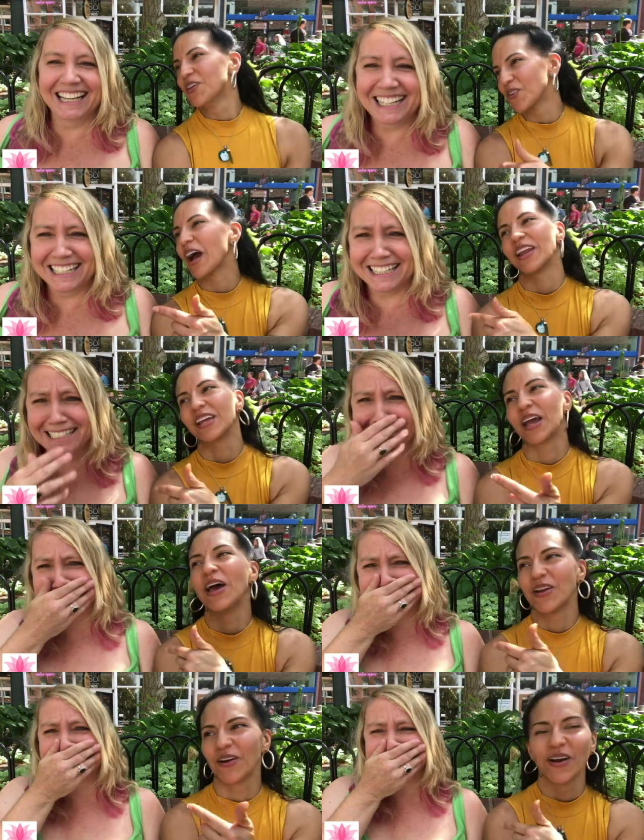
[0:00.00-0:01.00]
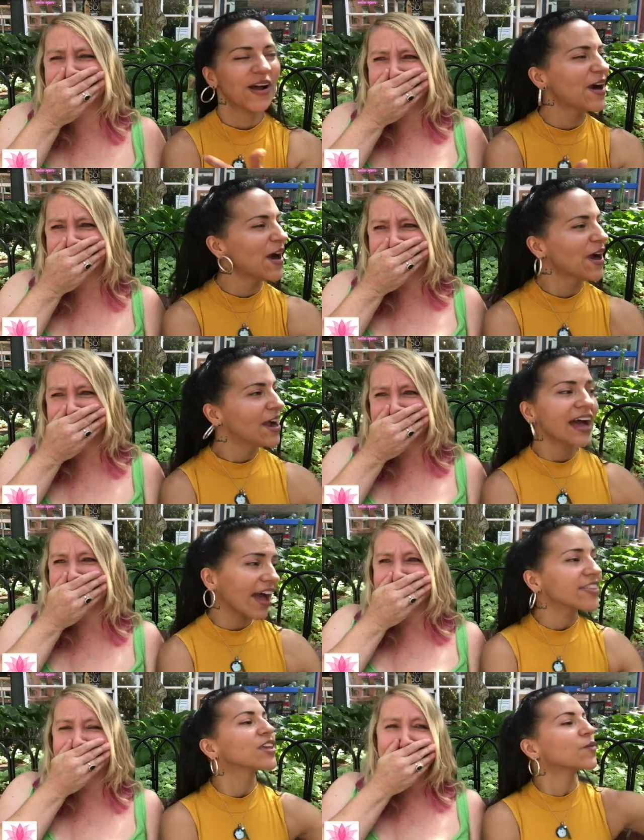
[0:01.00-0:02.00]
Speaker 1: you gotta get her.
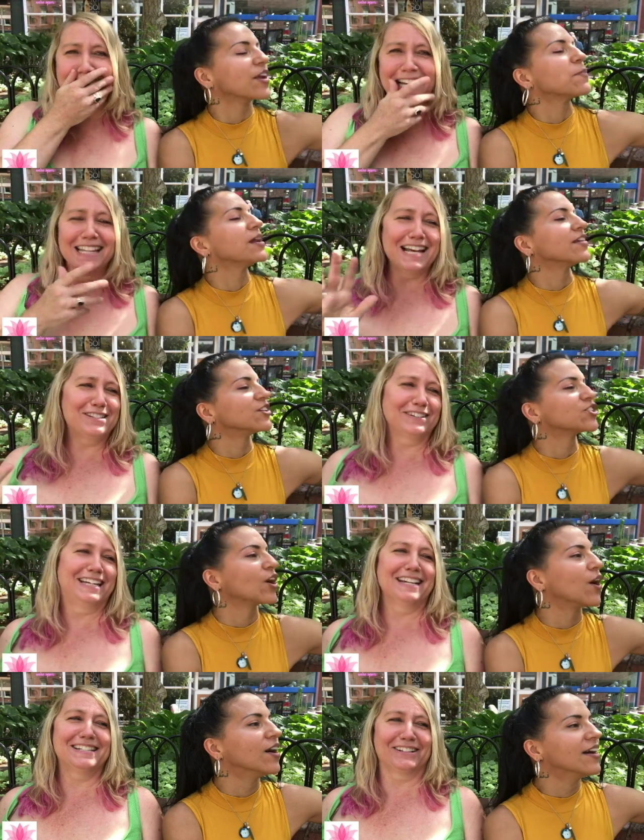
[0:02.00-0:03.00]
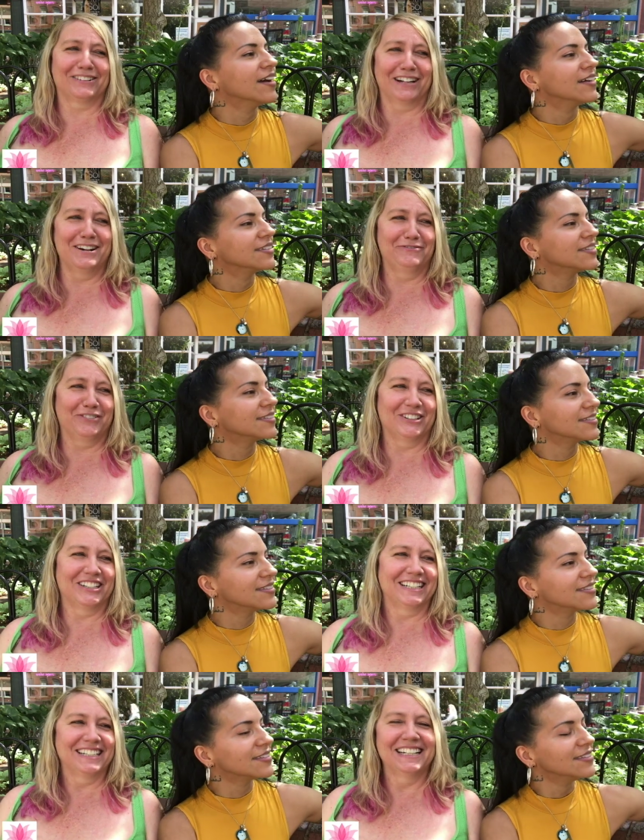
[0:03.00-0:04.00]
I think you want to be on the show. That's what kids are great
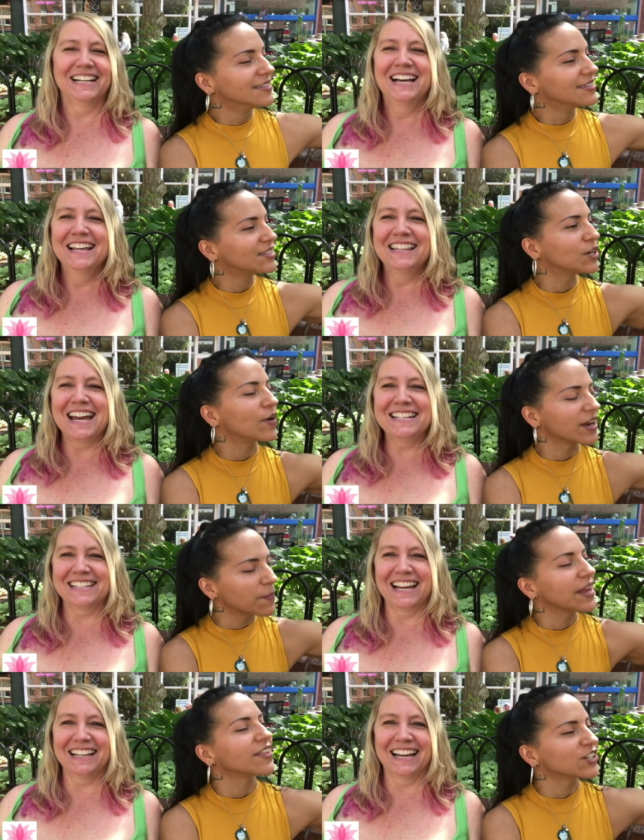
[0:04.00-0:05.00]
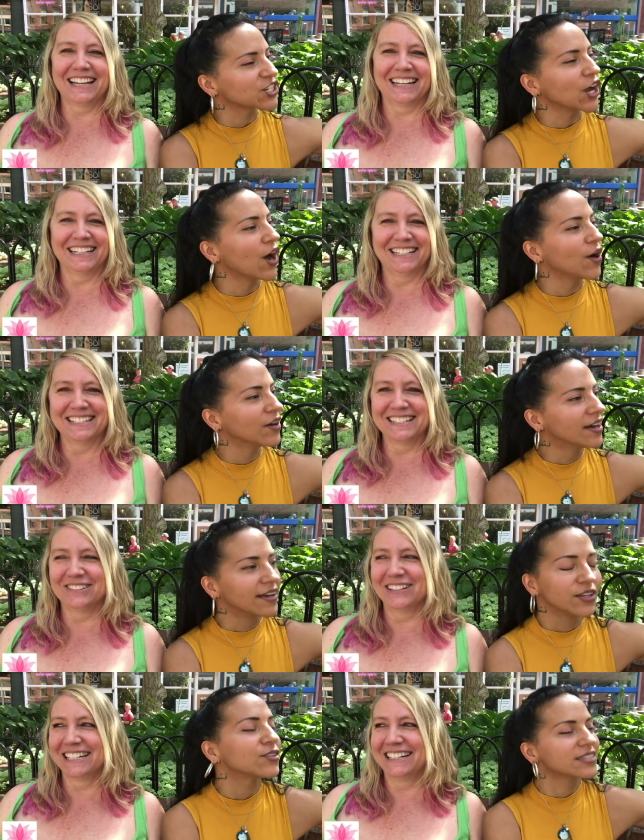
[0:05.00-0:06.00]
for. Do you want to oh be on the show? Like
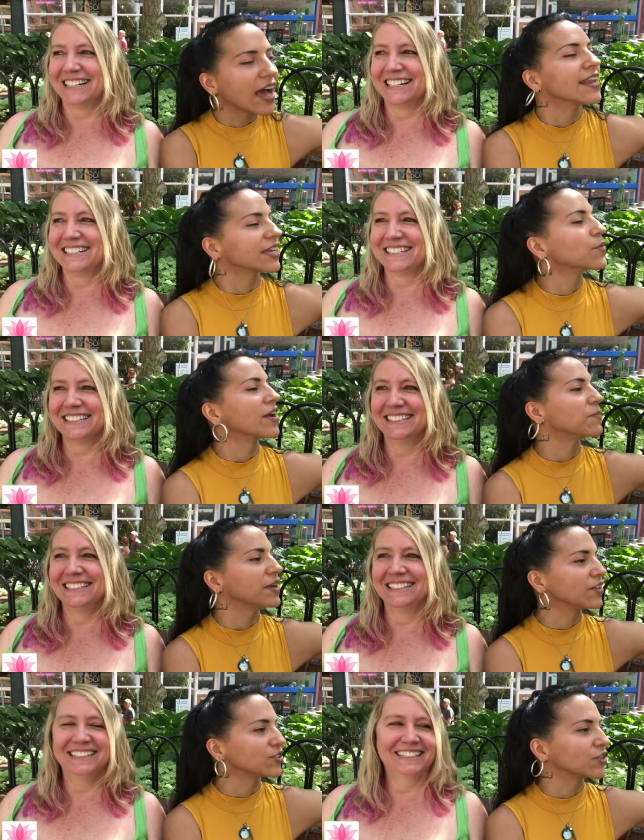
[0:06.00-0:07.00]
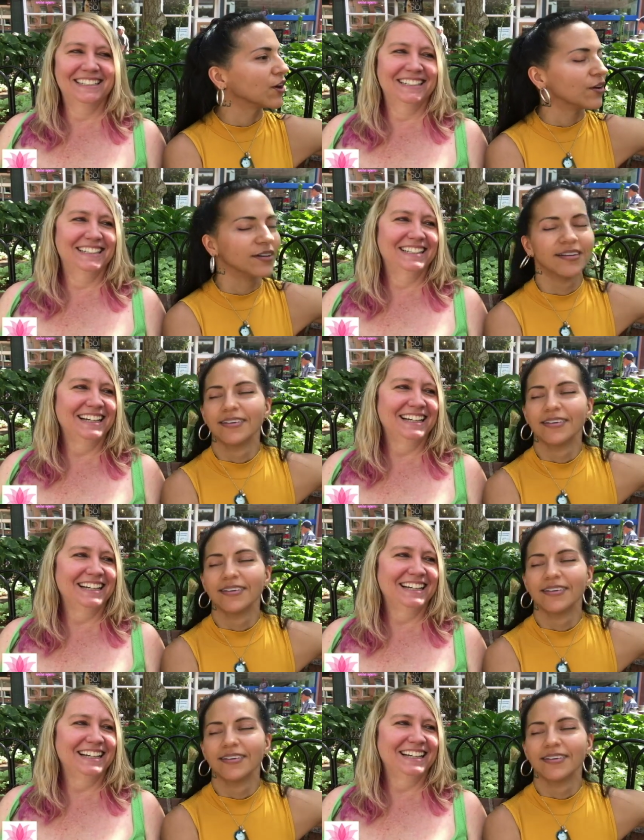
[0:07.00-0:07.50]
oh you gosh. sound like you want to be on the show